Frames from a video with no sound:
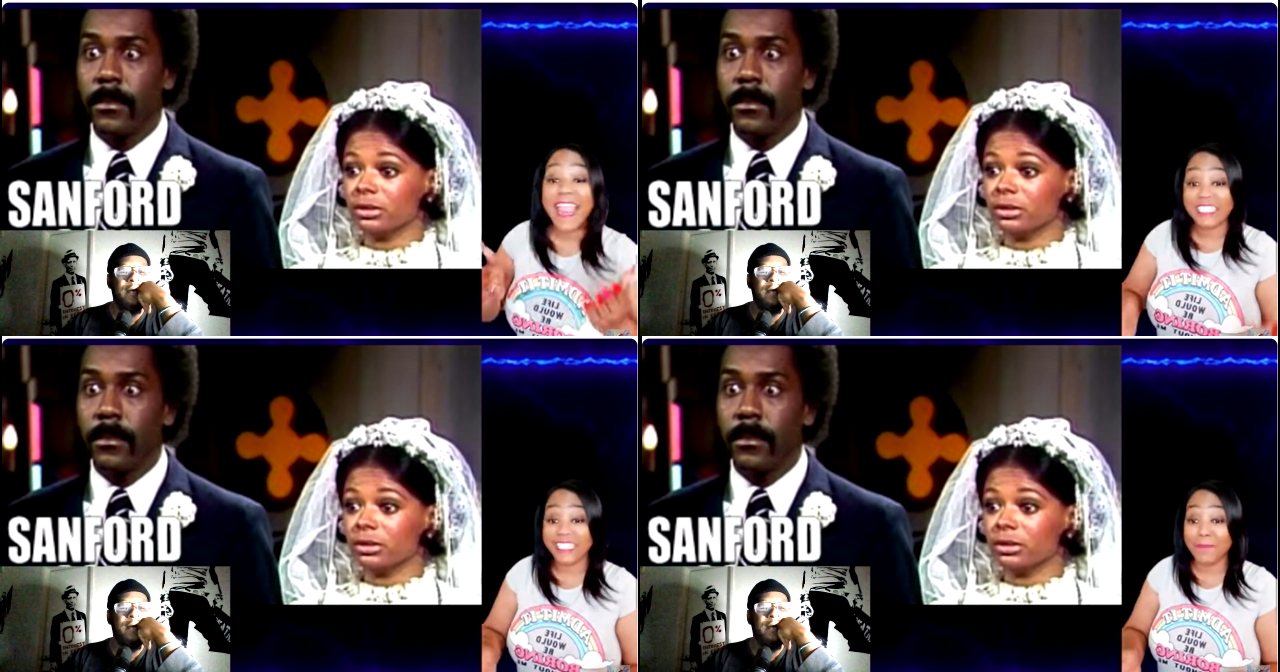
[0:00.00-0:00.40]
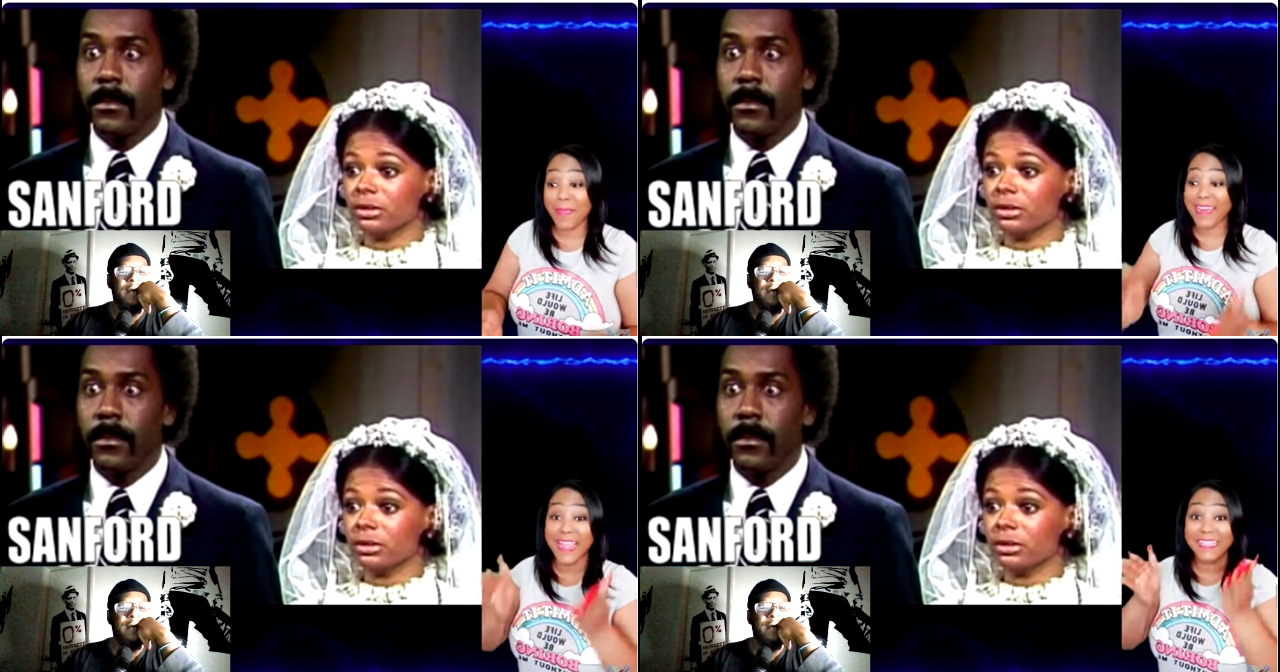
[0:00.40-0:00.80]
Speaker 1: And she
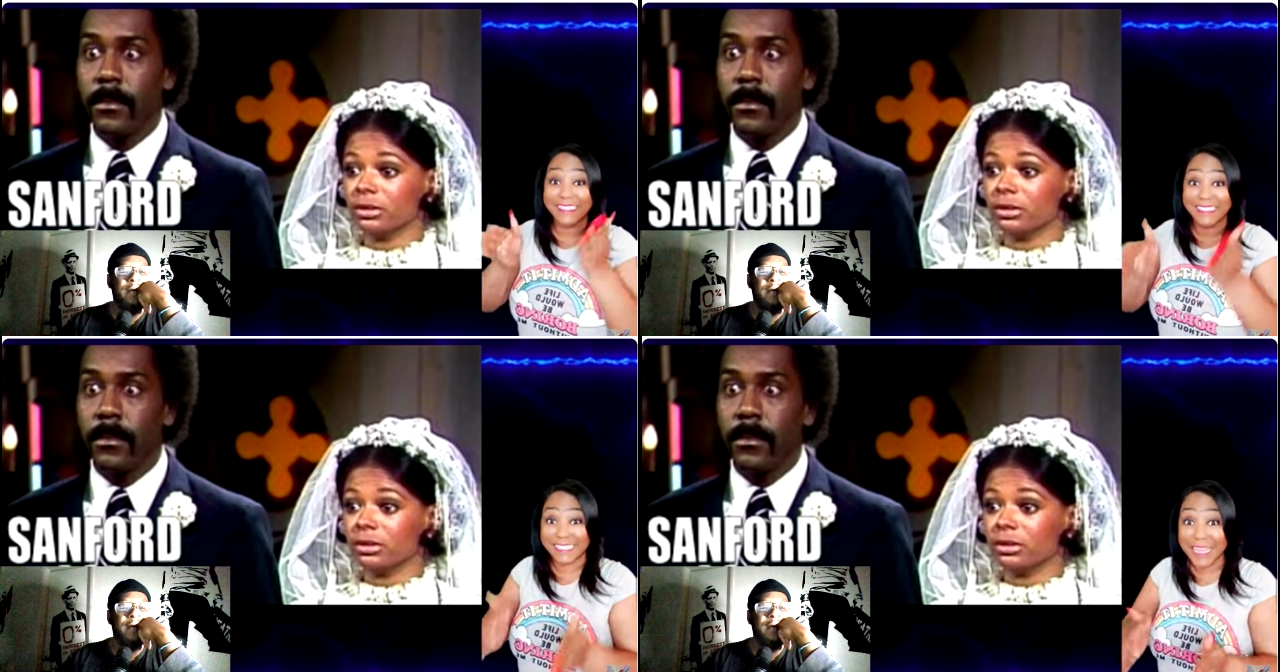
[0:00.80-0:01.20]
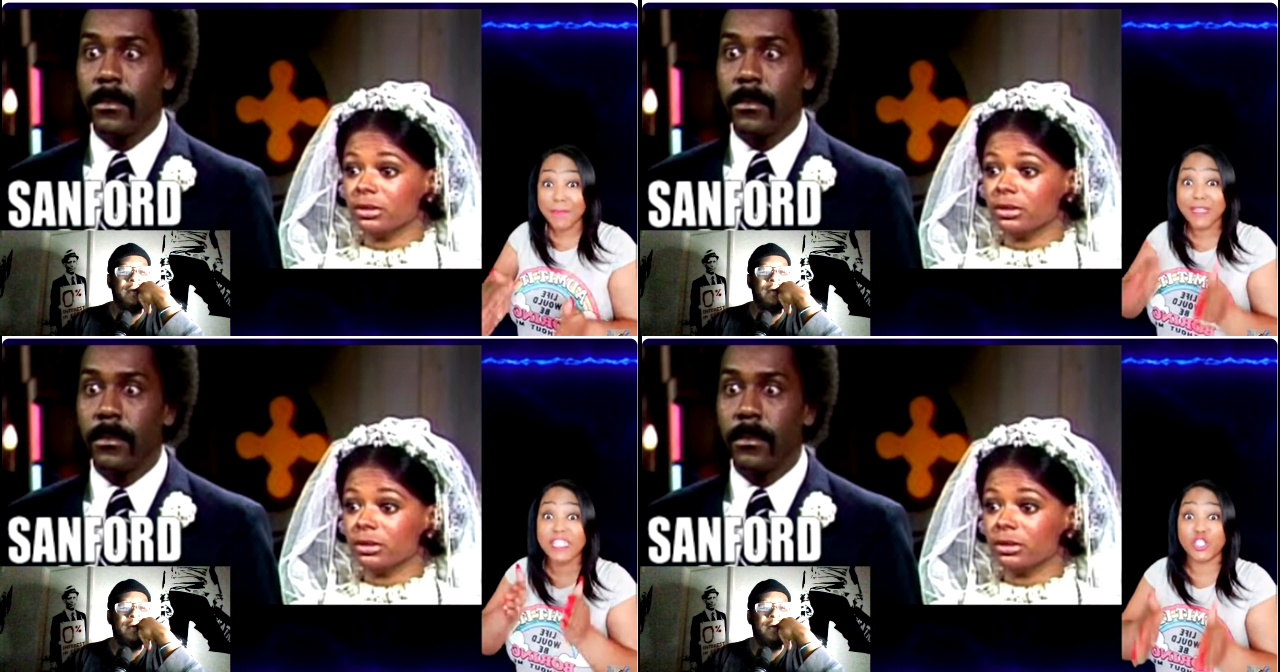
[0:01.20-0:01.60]
made a
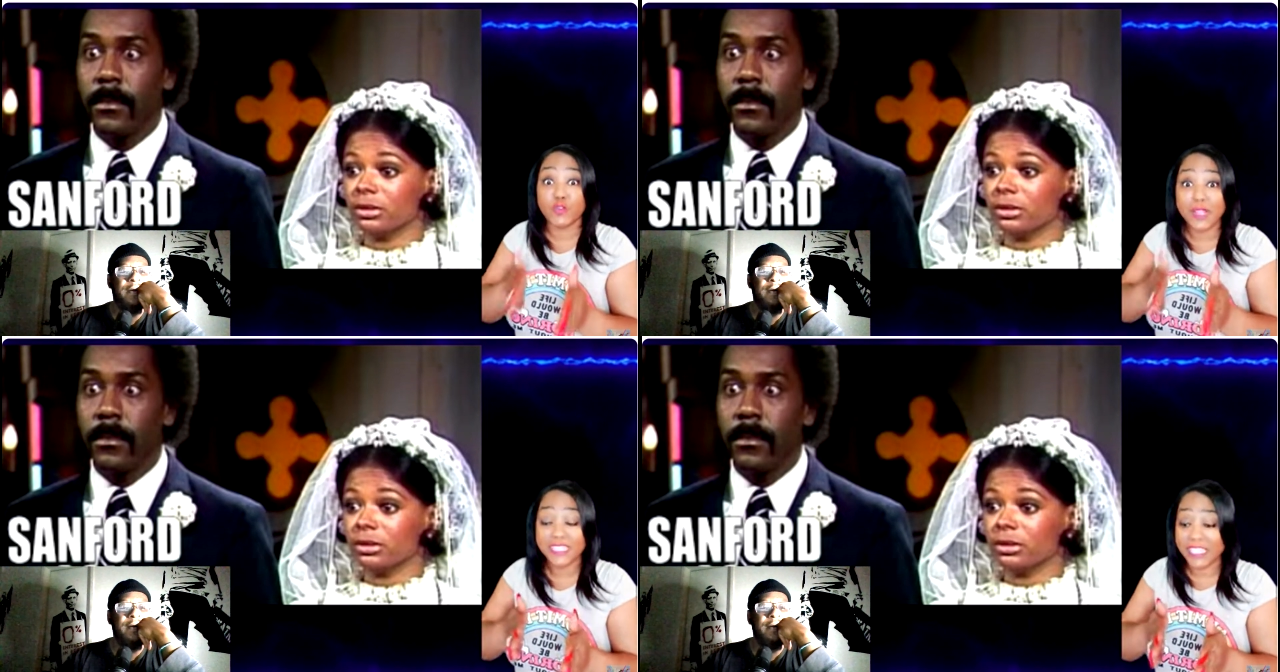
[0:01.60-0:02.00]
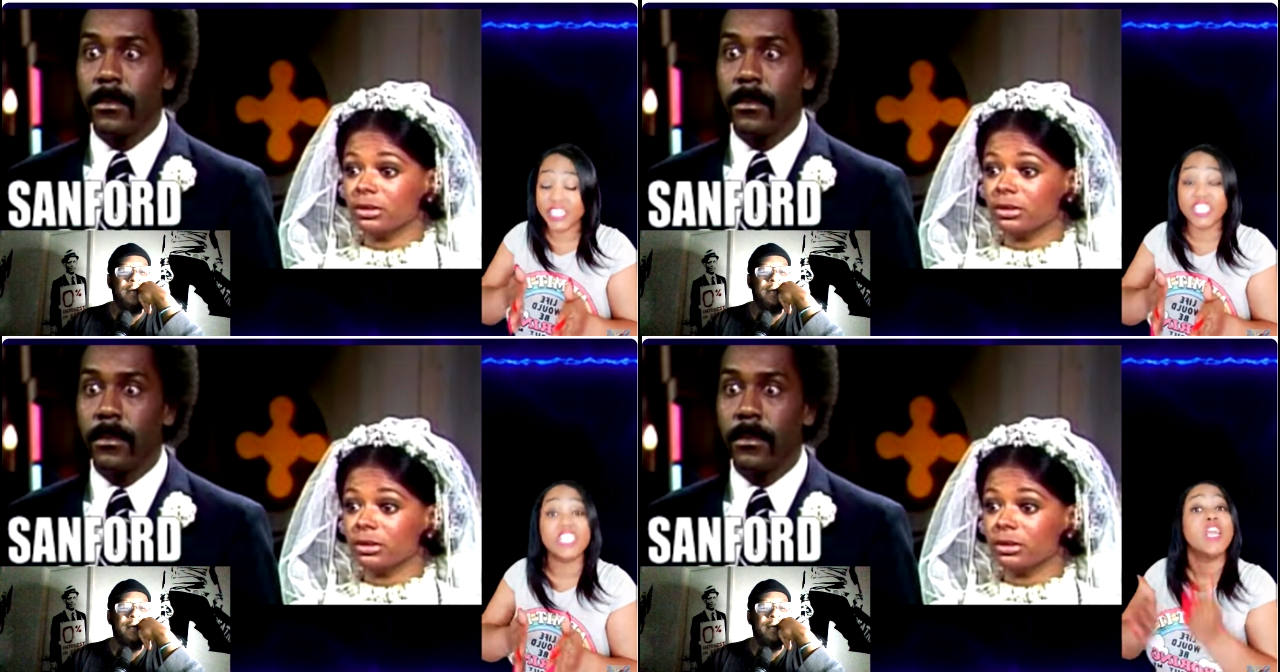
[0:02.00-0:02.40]
seamless
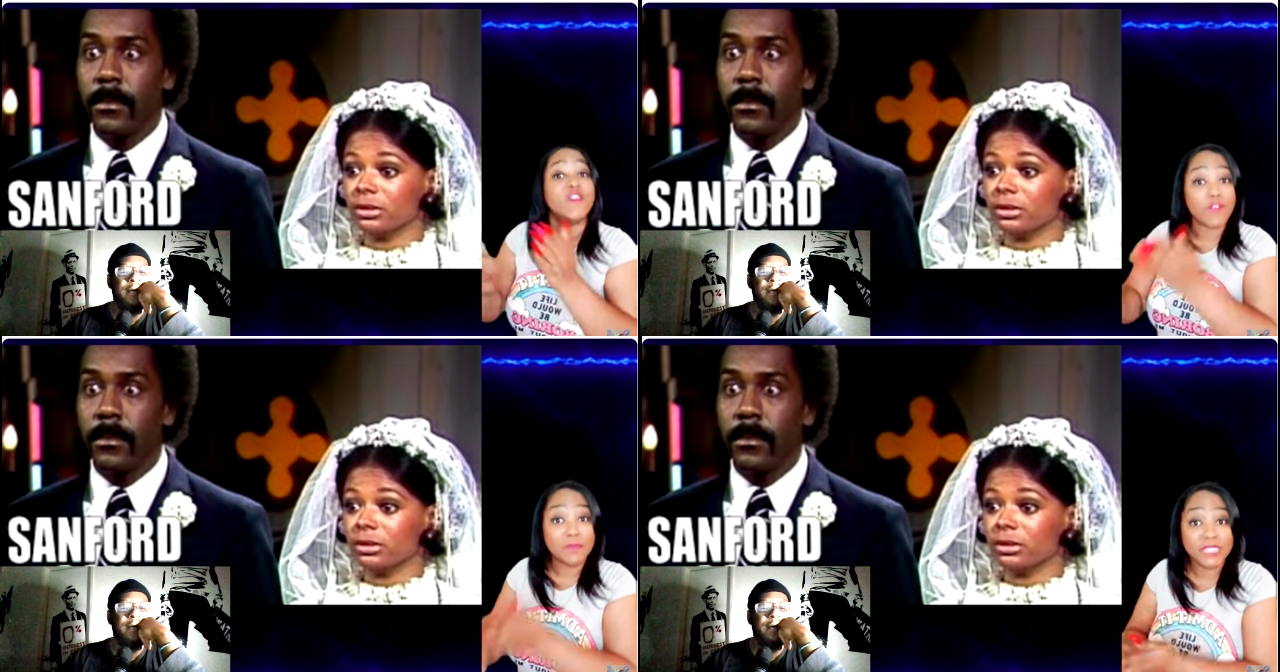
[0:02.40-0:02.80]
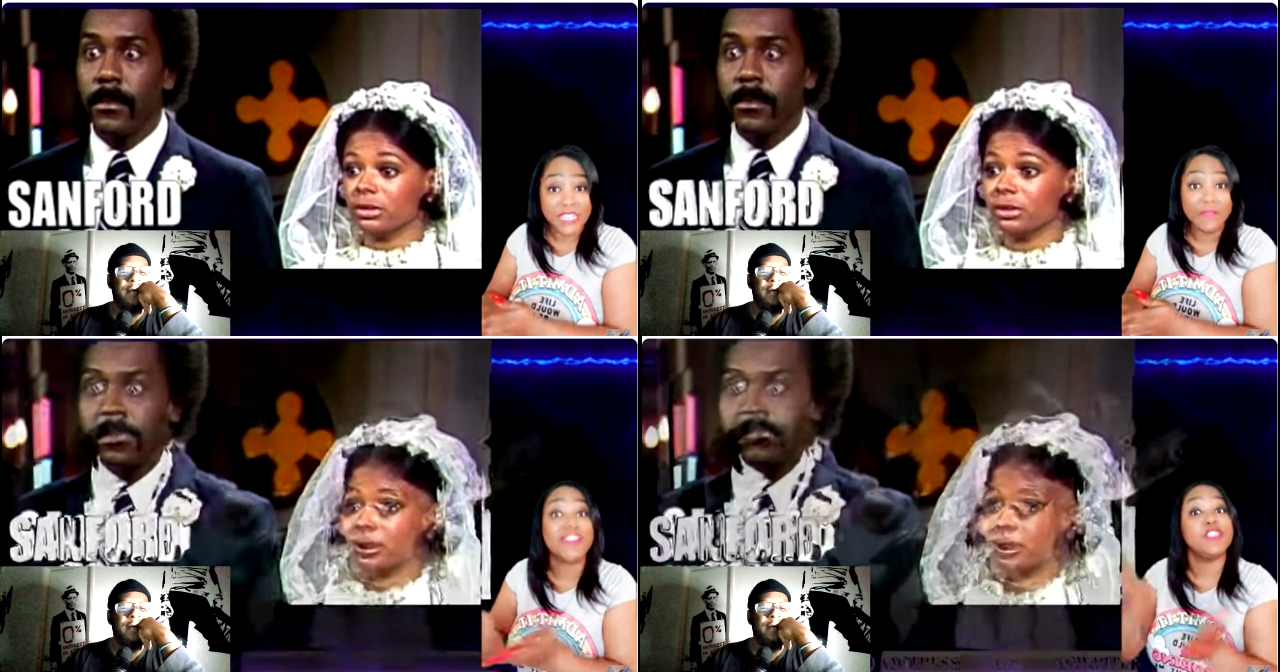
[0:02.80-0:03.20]
transition from
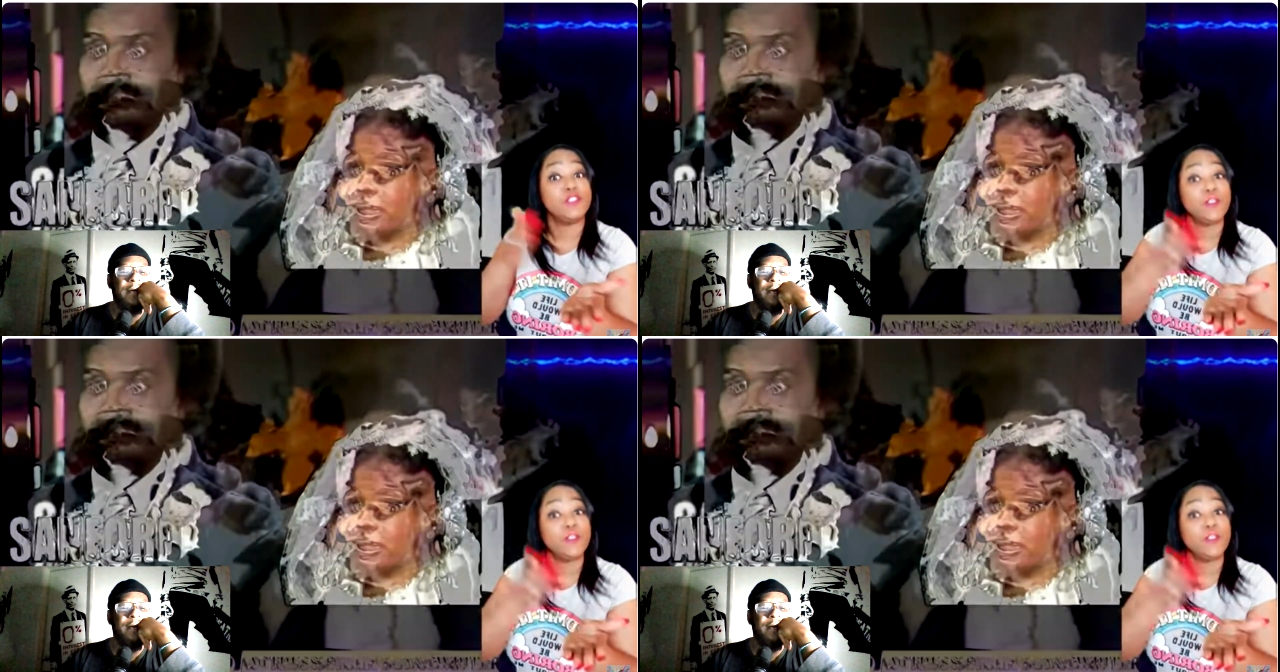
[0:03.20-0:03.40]
TV